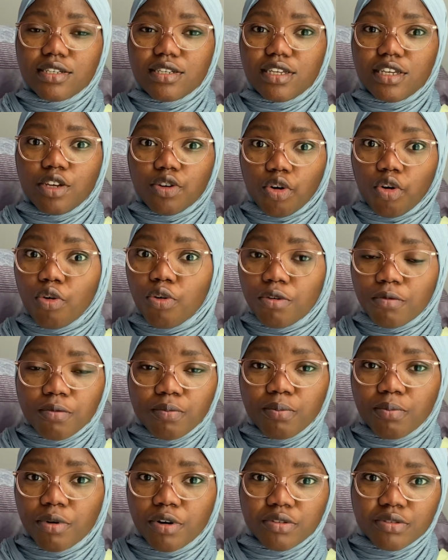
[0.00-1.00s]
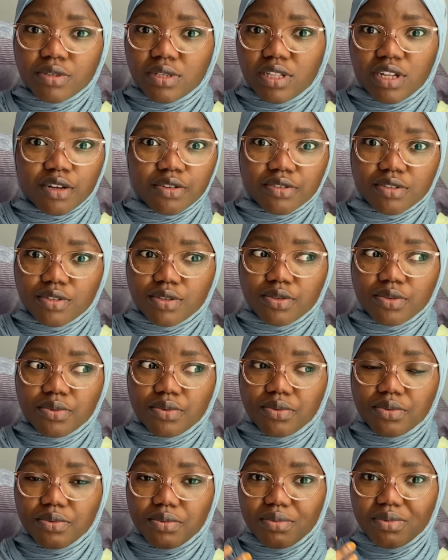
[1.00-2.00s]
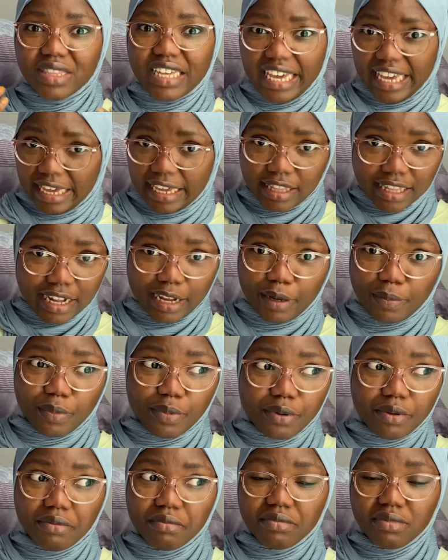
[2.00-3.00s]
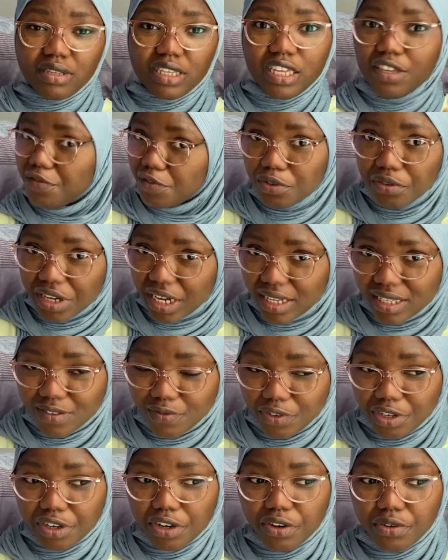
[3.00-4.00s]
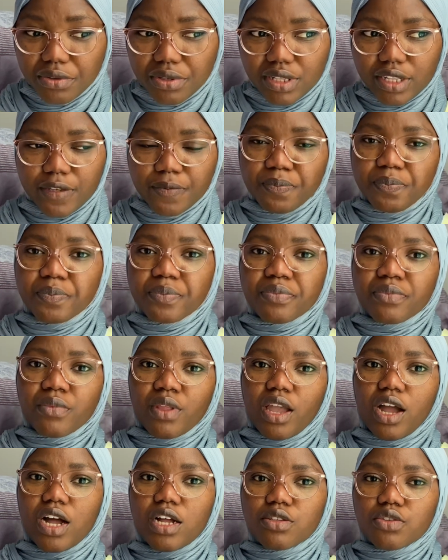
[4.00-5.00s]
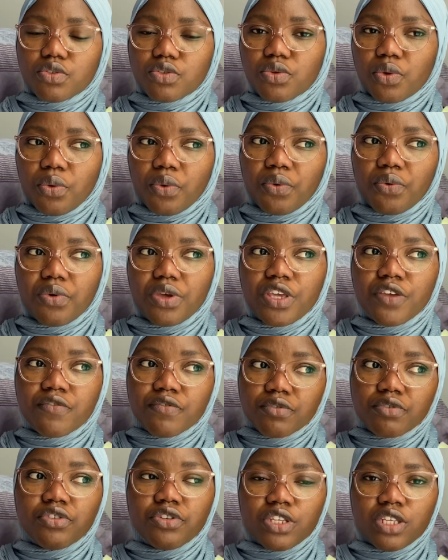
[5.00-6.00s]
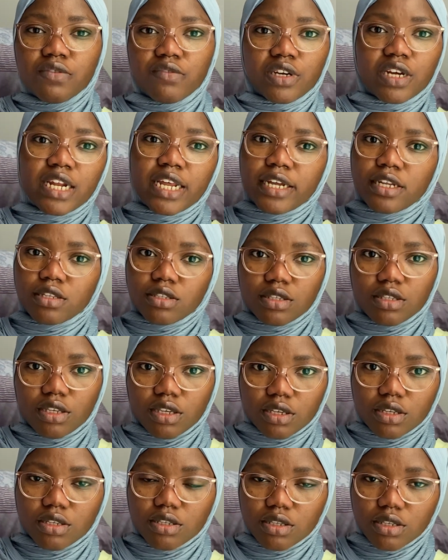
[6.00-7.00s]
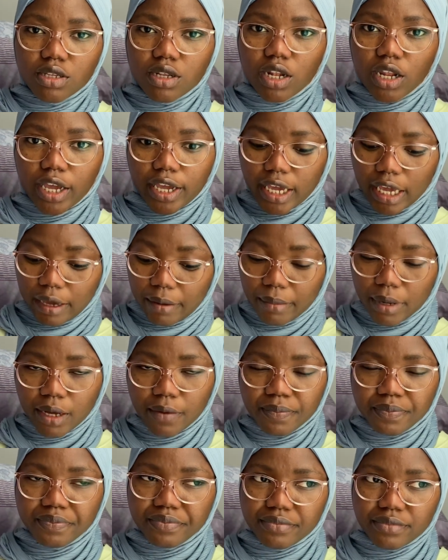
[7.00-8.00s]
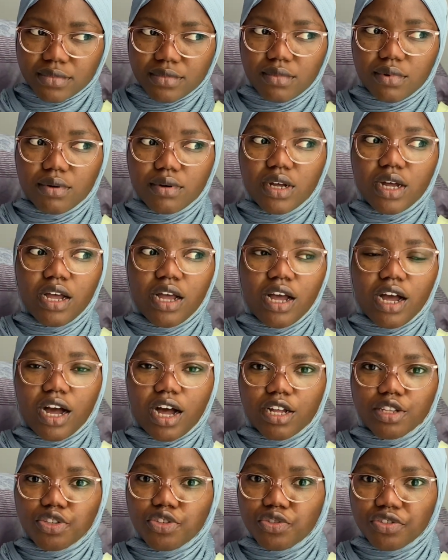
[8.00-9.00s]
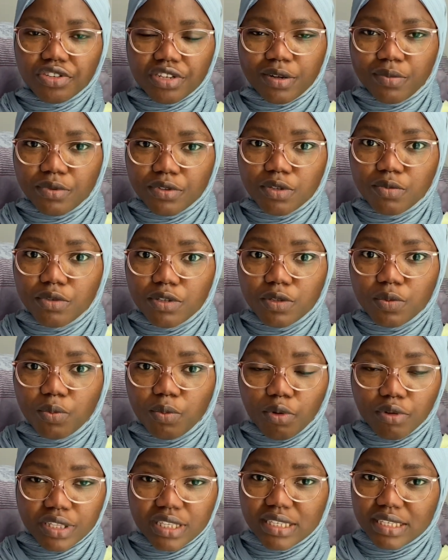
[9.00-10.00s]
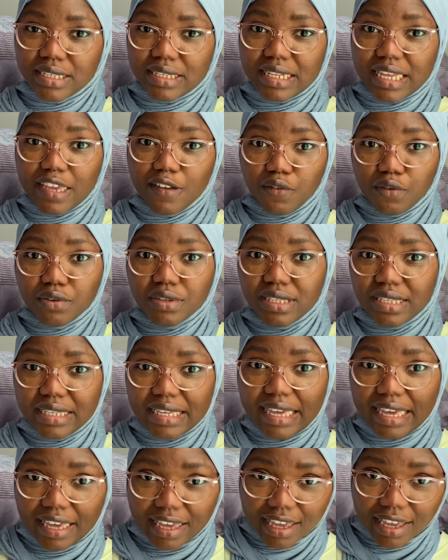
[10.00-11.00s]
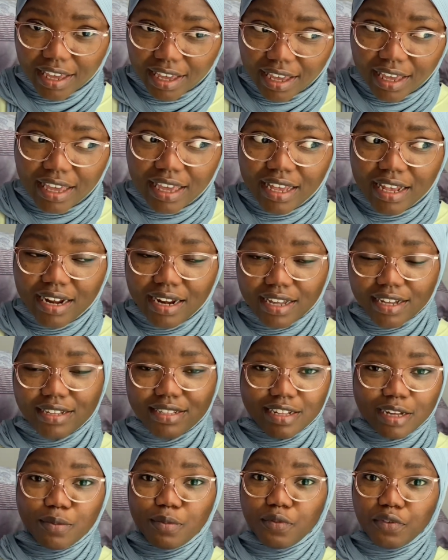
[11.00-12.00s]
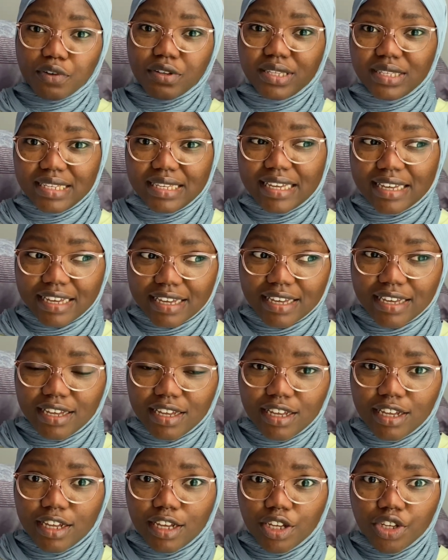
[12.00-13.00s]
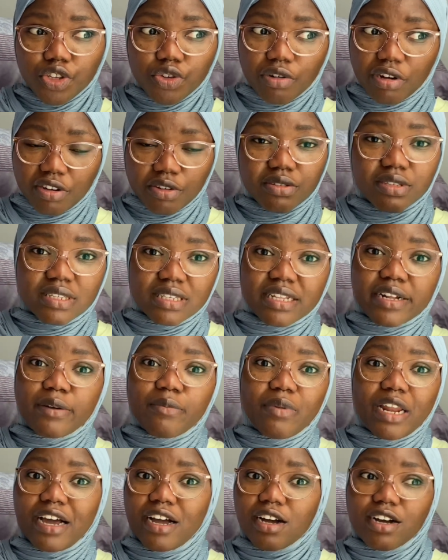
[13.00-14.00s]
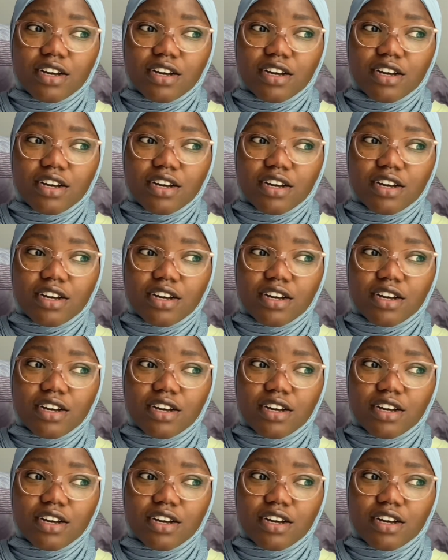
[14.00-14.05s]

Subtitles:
it all boils down to the hair type if you look at it very closely. And so even if you're light skinned like Emma and you just happen to be sporting A4C hair, like type 4C hair, you are considered black.